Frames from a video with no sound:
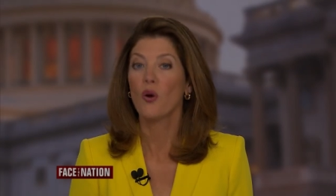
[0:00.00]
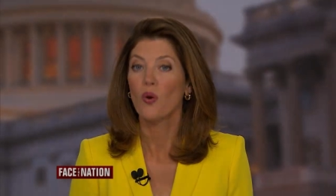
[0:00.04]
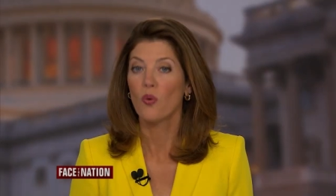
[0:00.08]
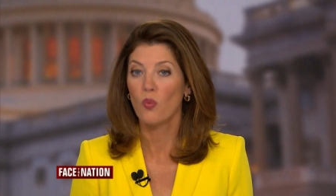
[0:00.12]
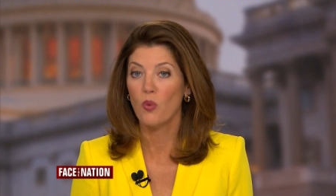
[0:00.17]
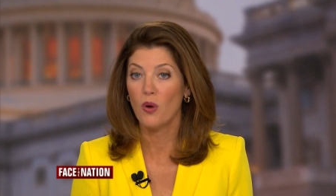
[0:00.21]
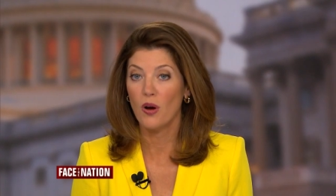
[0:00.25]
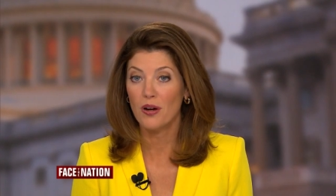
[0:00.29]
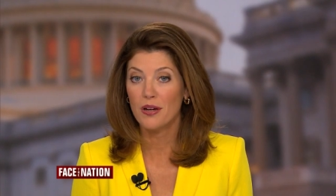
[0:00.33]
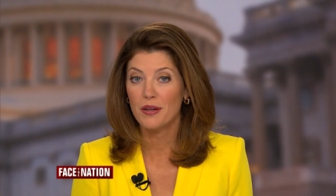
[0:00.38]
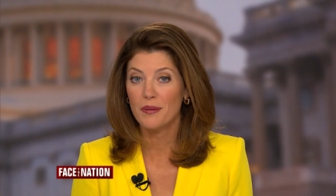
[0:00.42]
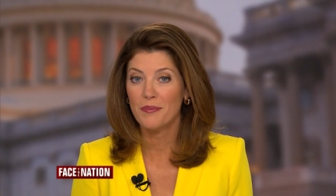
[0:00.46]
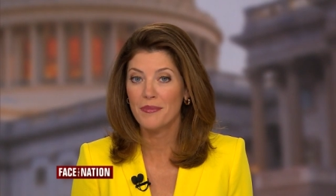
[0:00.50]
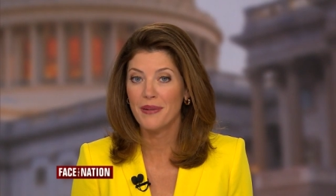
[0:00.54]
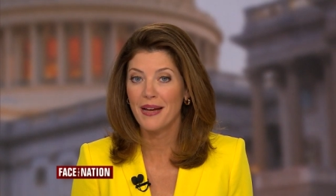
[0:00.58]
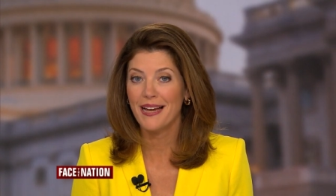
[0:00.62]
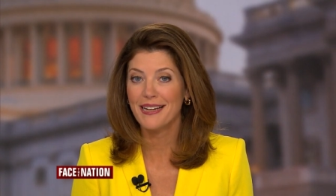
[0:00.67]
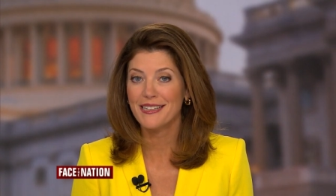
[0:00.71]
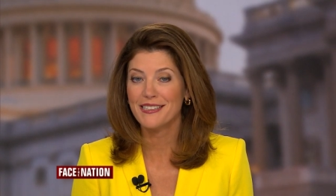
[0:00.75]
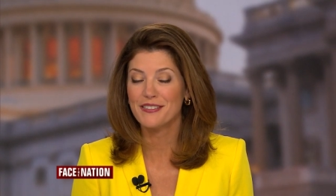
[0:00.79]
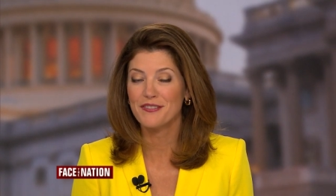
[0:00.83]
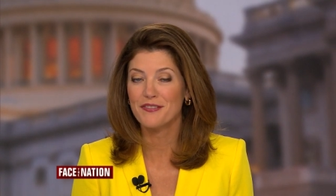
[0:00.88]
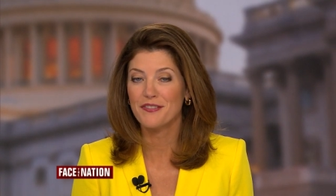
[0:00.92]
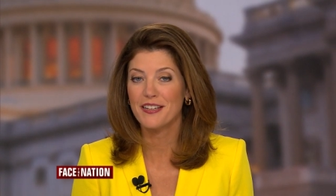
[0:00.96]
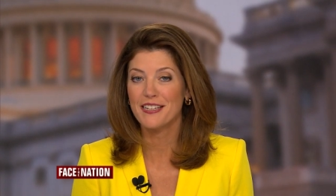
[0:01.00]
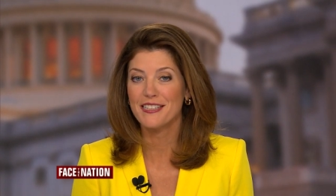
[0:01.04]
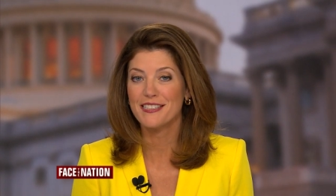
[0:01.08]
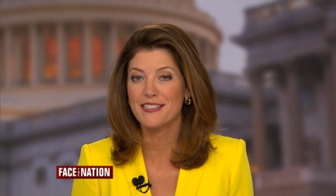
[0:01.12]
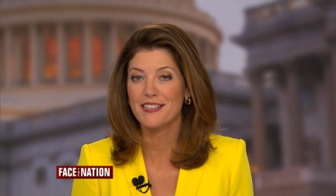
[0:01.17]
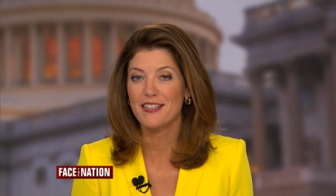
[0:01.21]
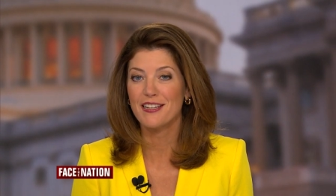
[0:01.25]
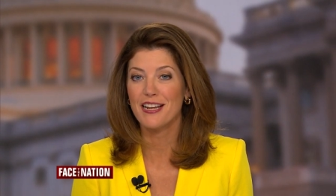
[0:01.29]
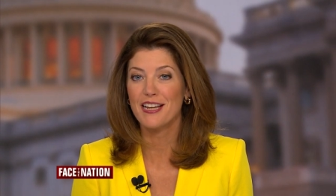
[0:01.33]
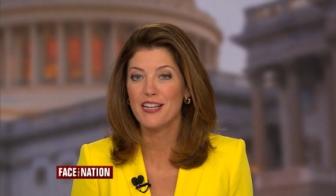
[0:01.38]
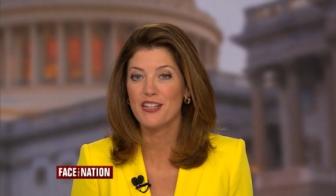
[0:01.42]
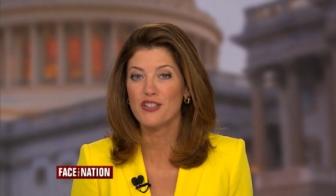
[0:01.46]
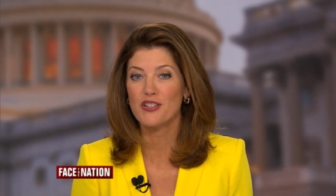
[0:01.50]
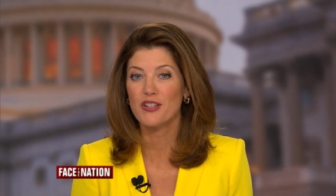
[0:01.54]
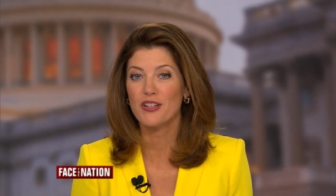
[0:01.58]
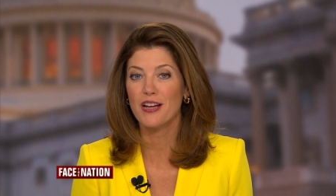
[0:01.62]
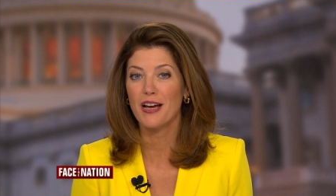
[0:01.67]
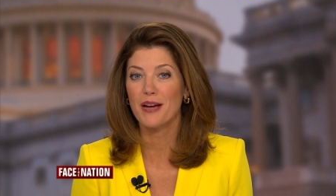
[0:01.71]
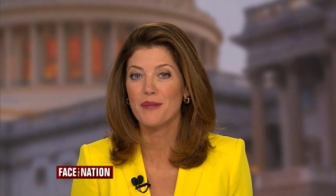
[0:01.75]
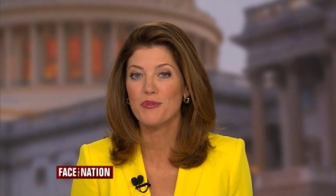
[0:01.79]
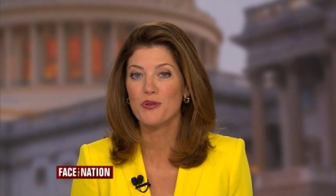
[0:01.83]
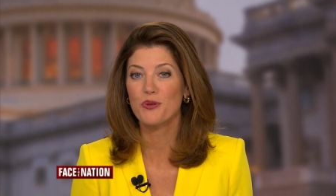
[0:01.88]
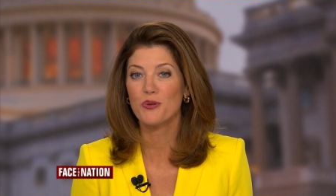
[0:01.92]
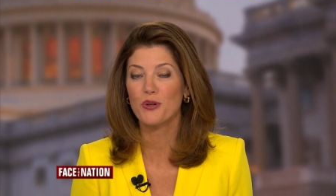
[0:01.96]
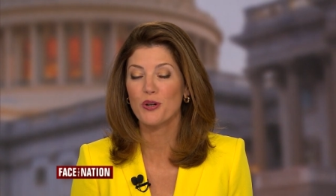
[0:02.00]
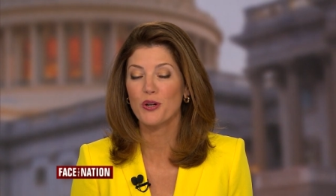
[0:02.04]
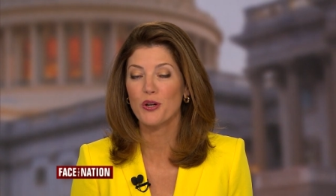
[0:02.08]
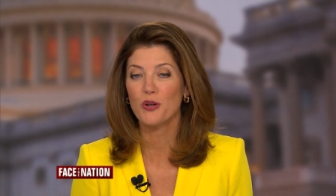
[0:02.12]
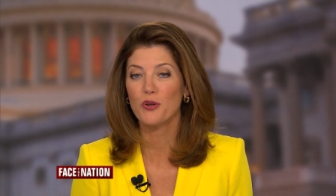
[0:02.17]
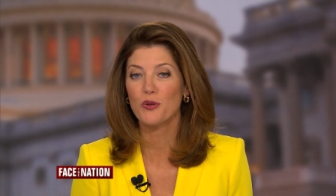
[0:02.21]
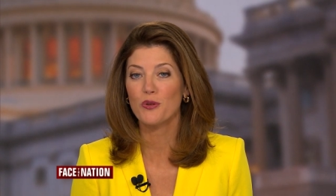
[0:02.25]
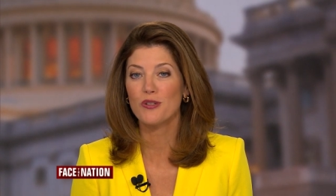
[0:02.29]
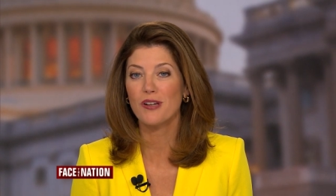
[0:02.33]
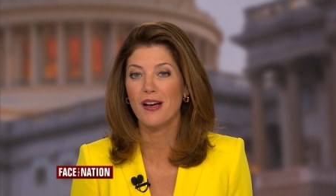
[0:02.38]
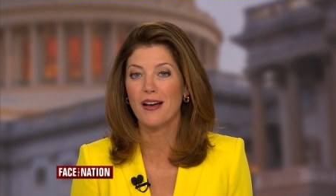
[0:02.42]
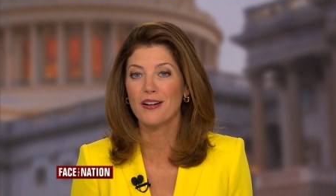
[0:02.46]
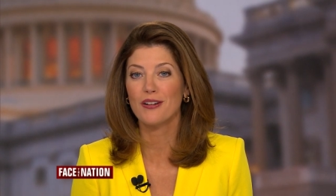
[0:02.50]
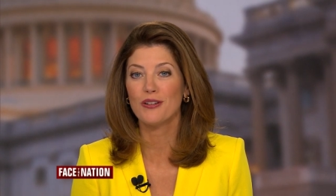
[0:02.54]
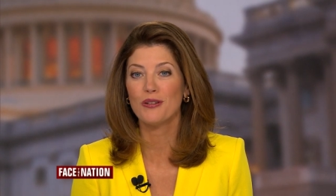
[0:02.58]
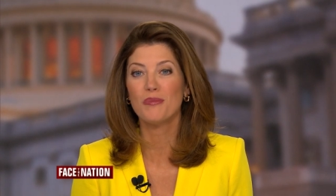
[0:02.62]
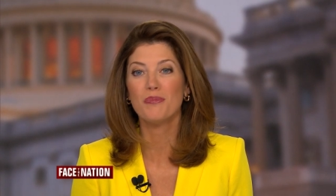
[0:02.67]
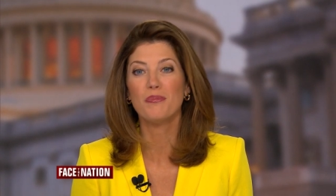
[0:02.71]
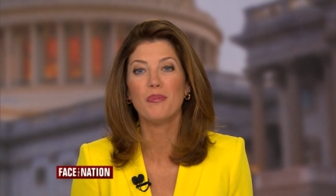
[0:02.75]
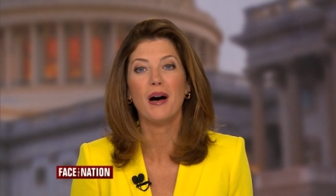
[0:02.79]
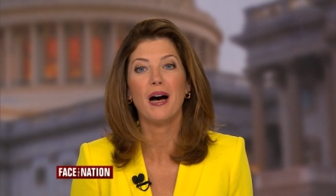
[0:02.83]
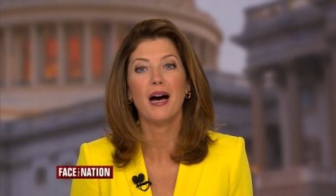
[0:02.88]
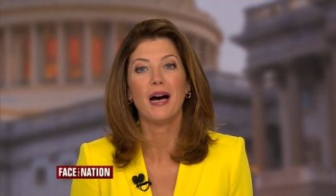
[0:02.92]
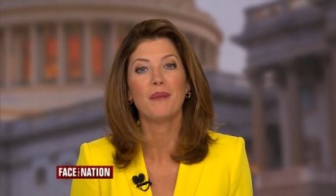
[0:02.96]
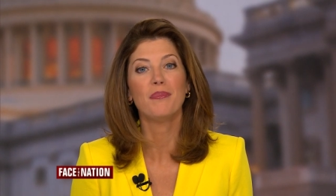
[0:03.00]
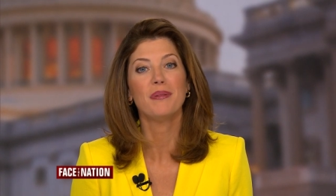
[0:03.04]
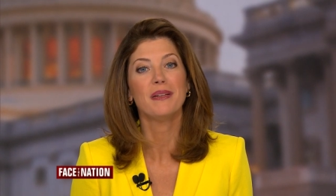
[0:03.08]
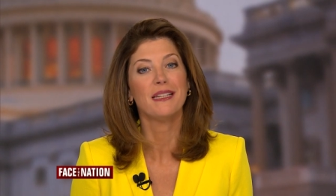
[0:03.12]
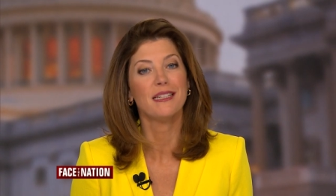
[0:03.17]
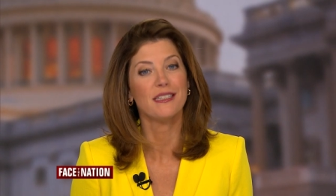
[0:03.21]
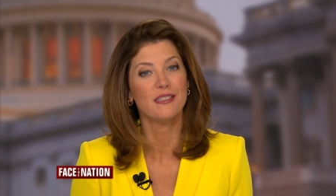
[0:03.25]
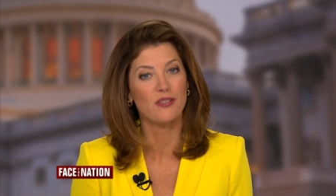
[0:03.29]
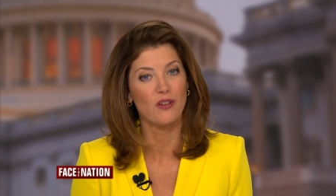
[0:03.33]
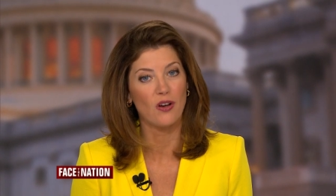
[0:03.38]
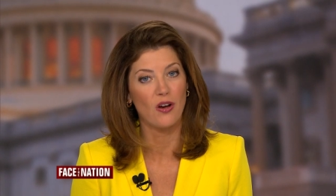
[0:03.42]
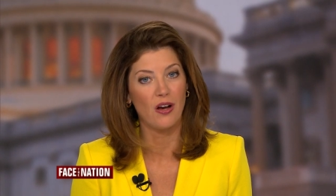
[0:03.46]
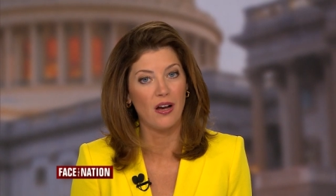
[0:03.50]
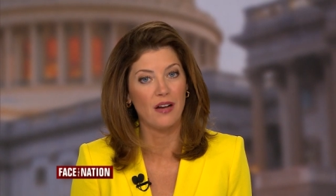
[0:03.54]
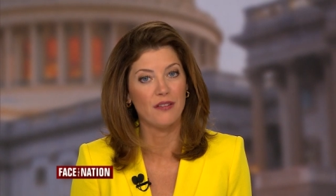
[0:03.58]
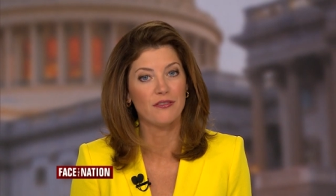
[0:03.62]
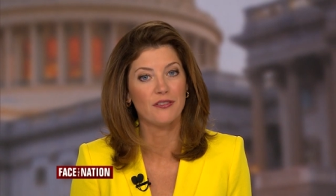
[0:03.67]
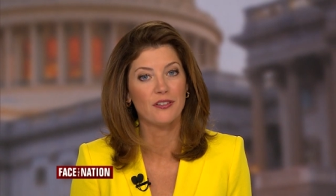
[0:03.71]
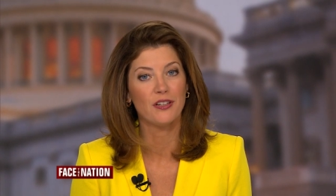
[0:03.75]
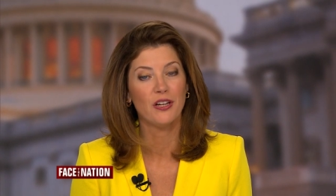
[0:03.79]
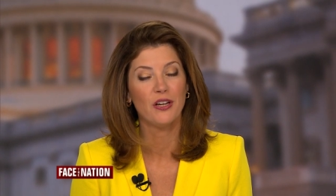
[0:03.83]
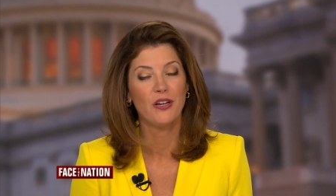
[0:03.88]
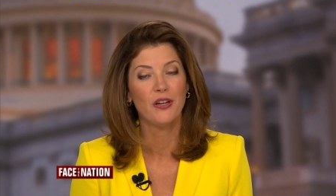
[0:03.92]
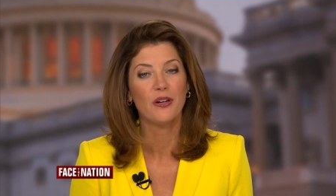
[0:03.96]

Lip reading: Welcome back to Face the Nation. I'm Nora O'Donnell. Bob is off.